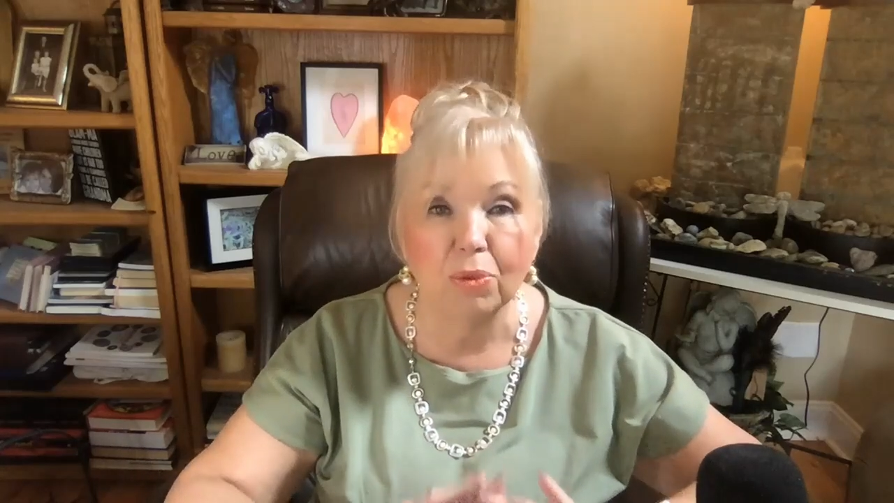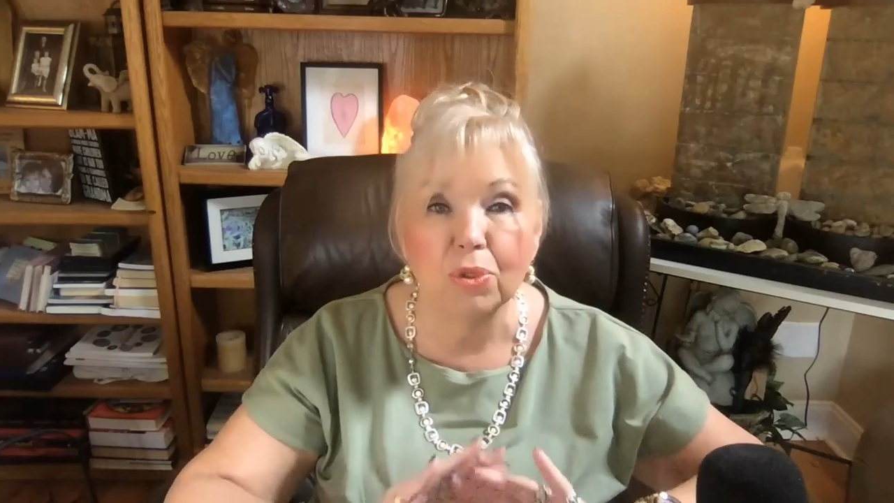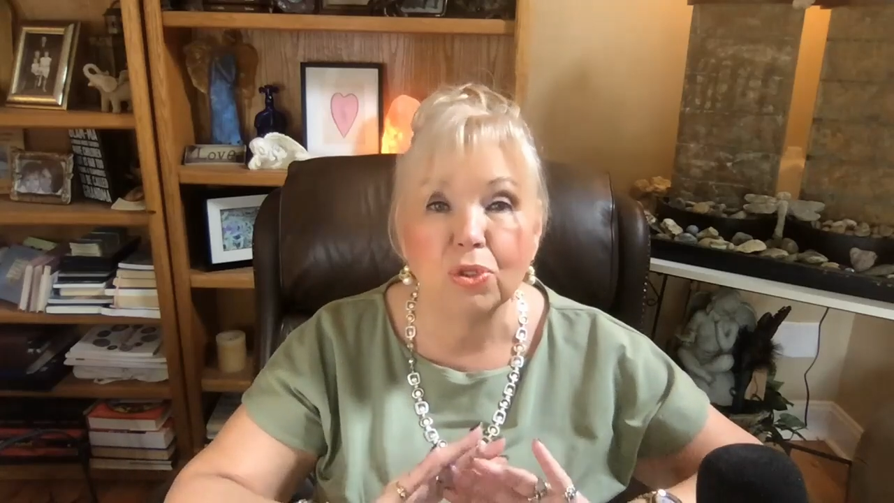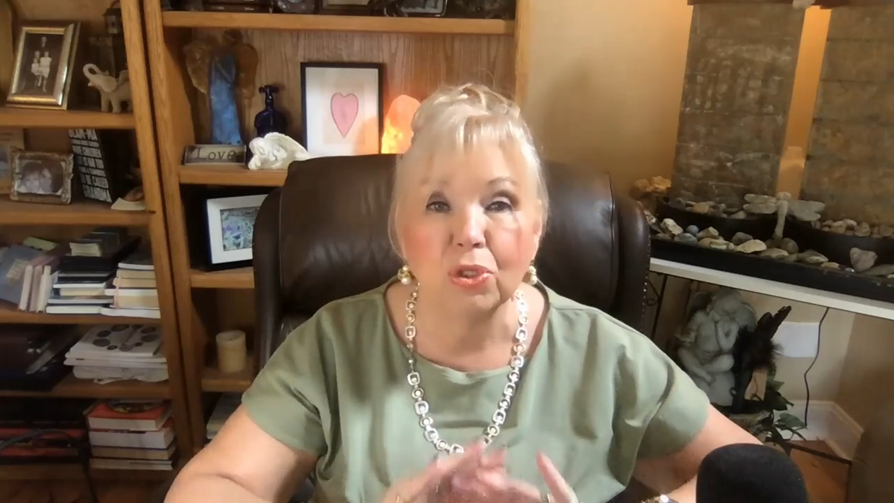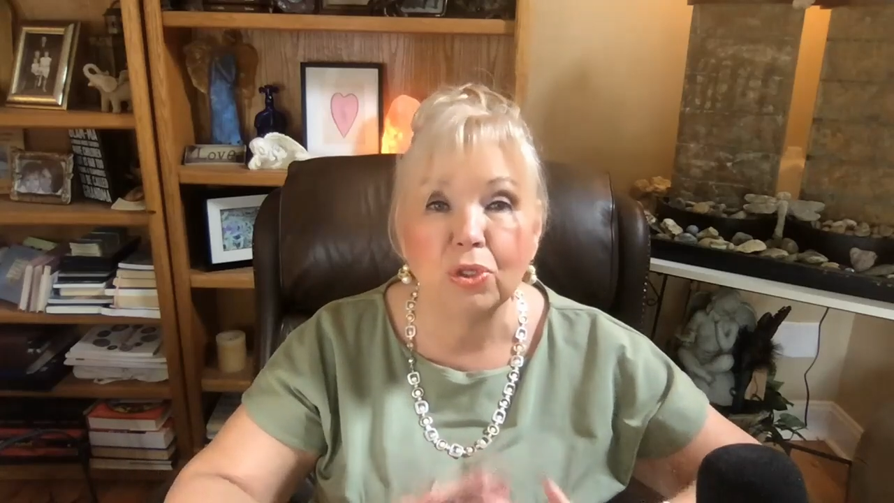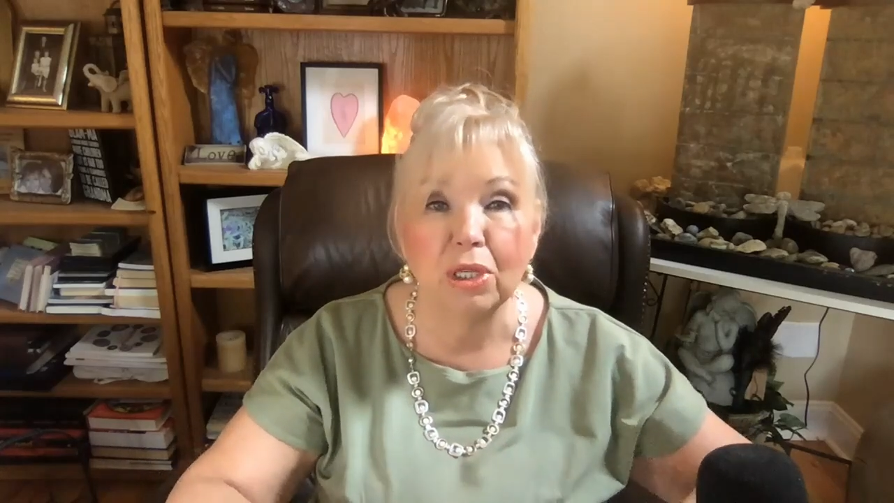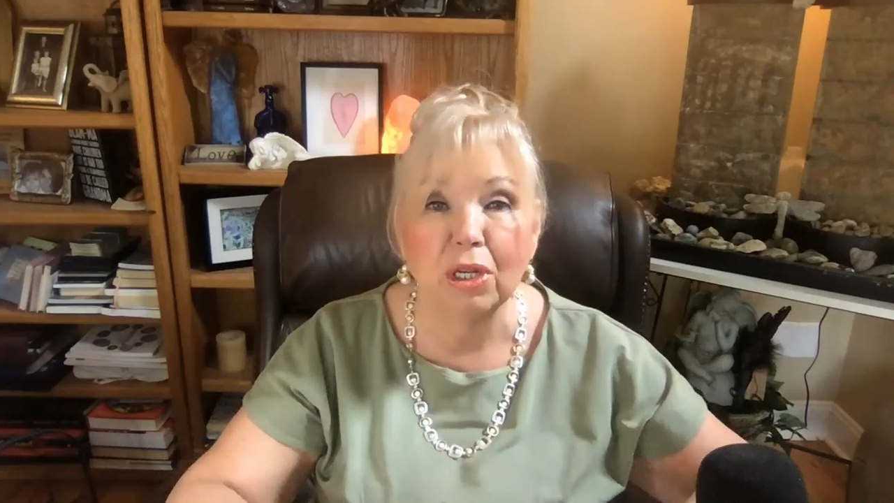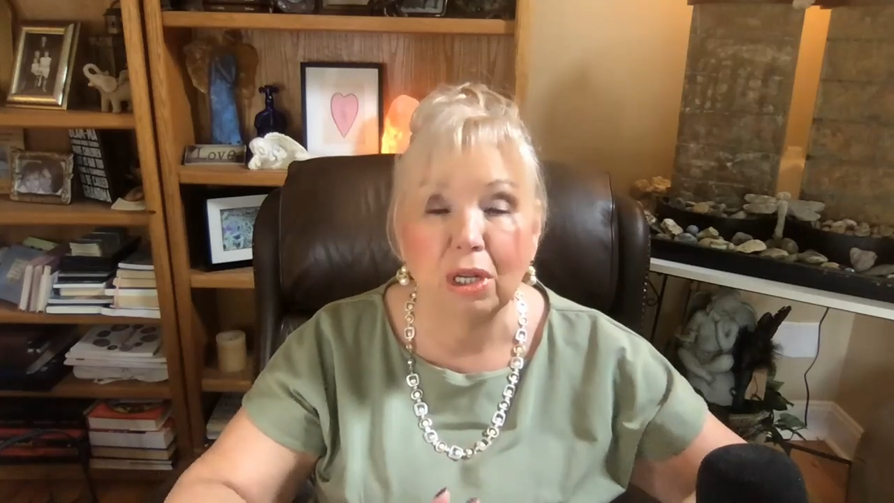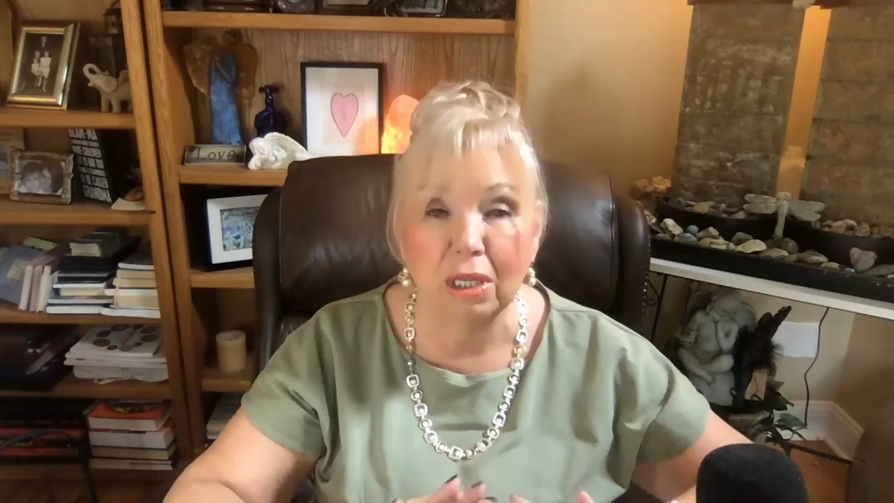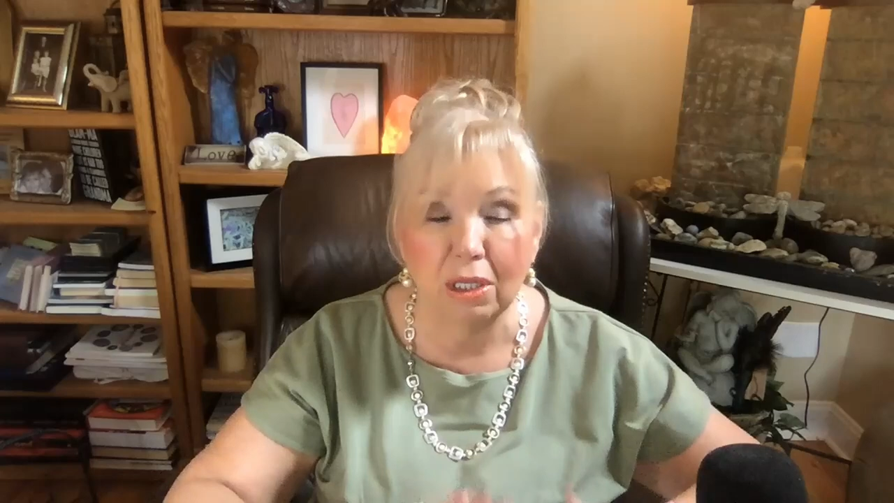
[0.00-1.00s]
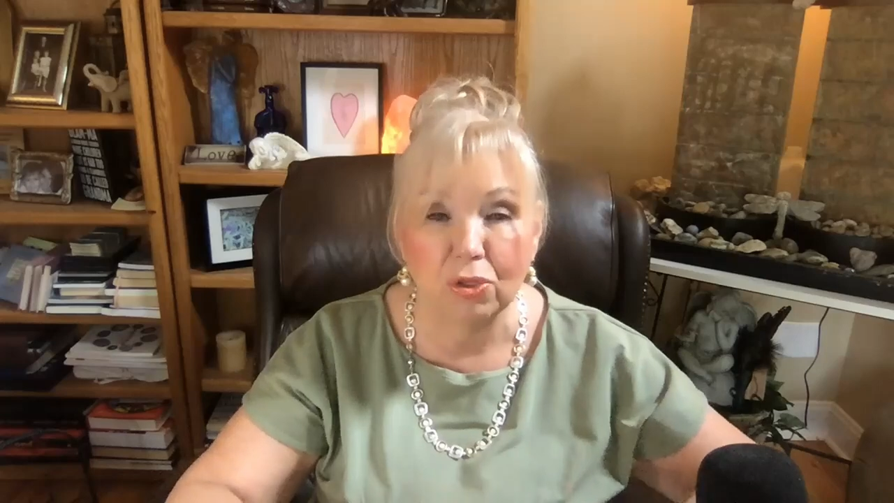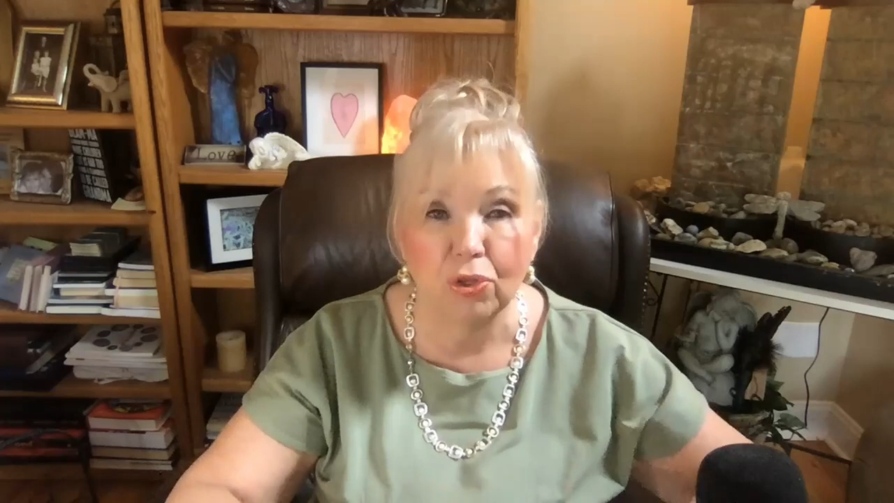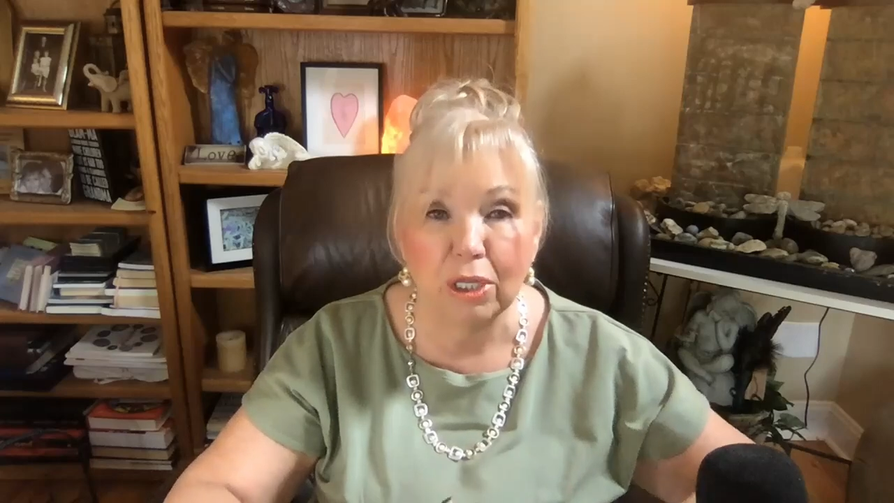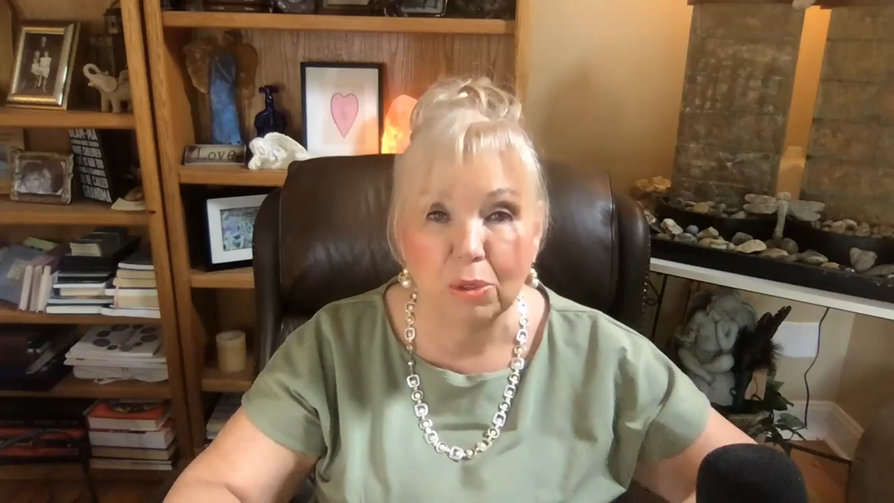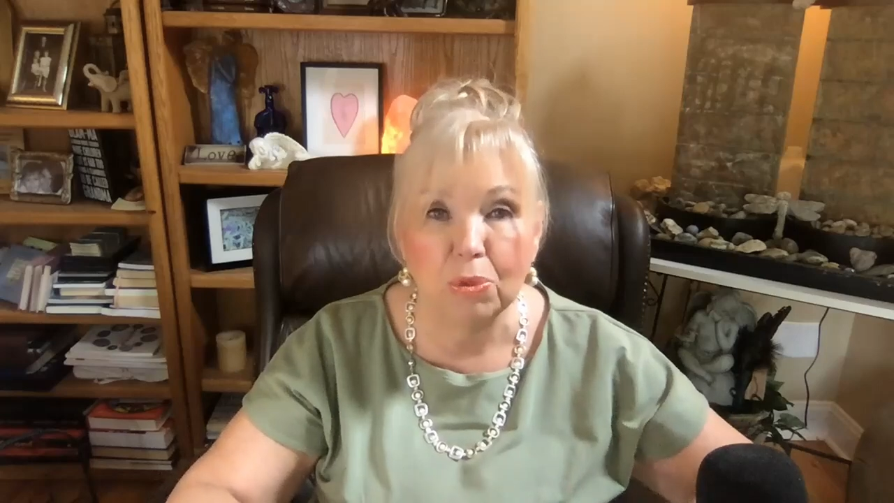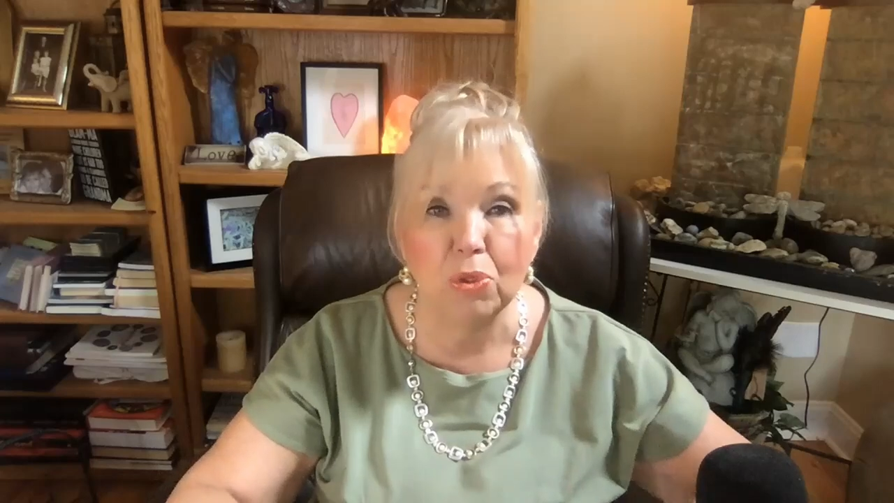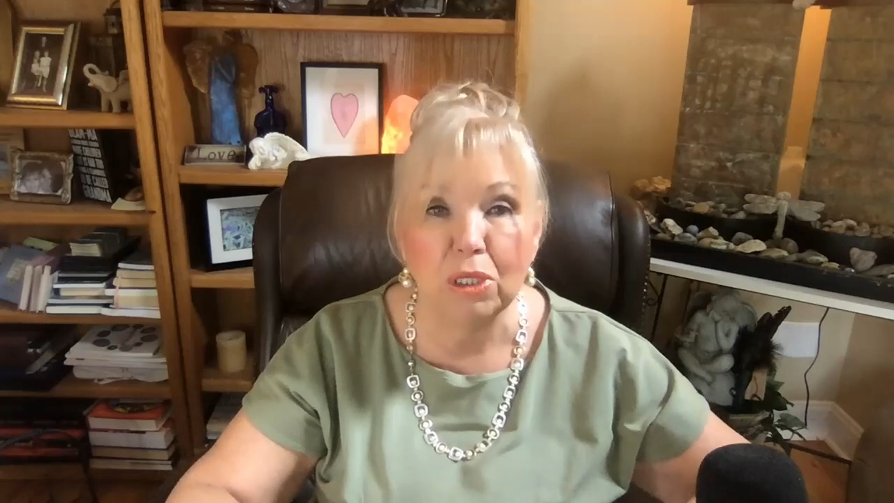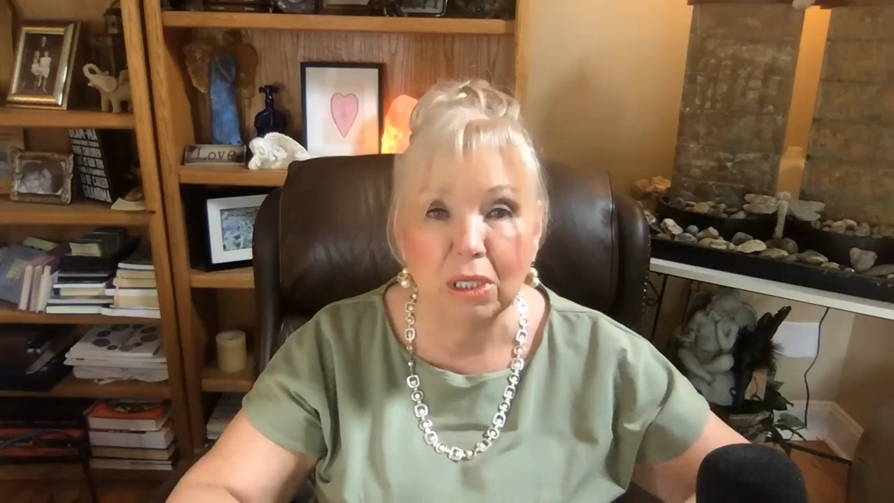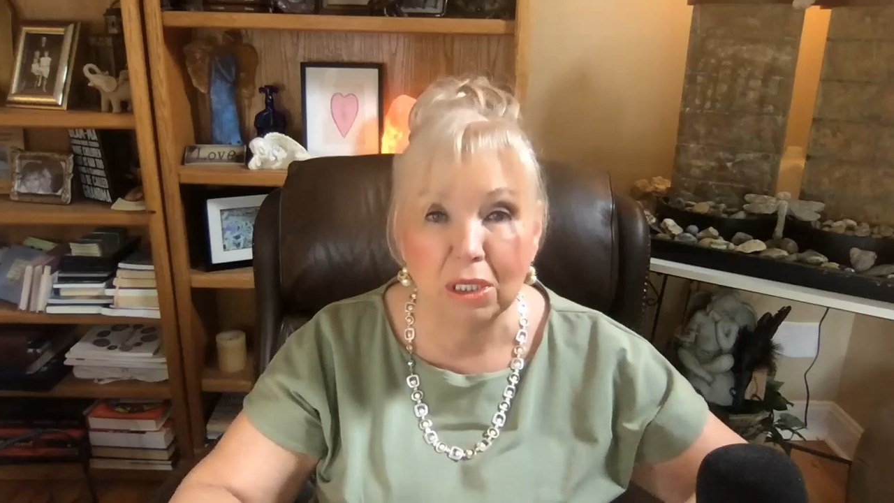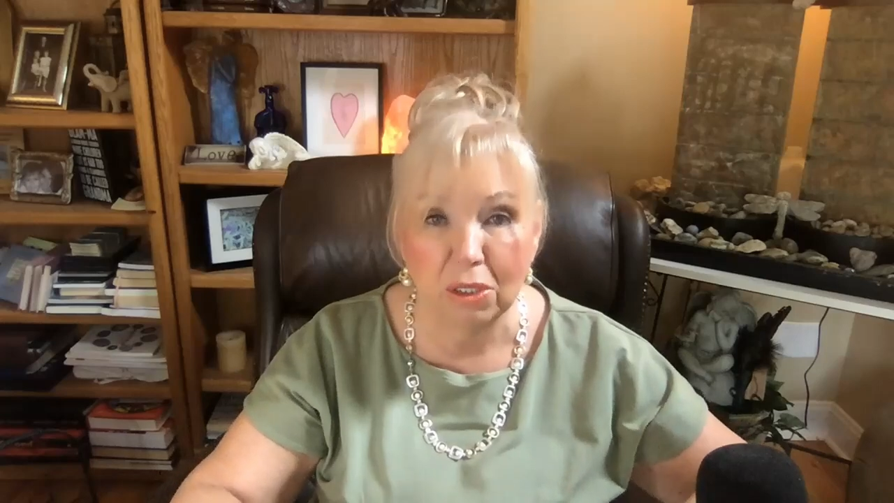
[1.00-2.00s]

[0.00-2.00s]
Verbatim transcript: We're turning it in, transmuting it